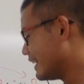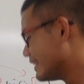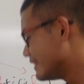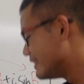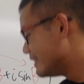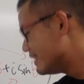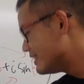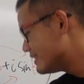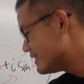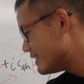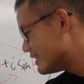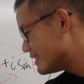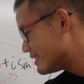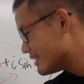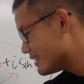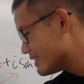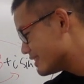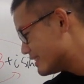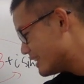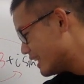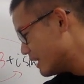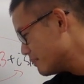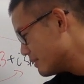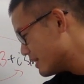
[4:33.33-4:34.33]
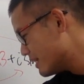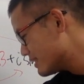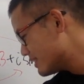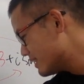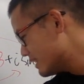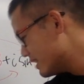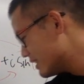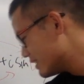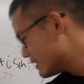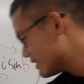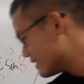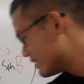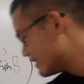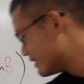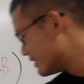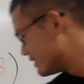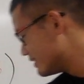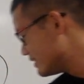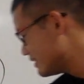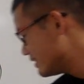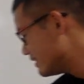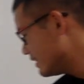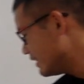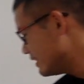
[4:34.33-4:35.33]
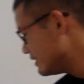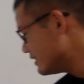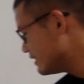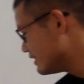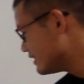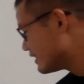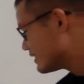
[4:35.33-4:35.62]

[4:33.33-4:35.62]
This is the same as this, isn't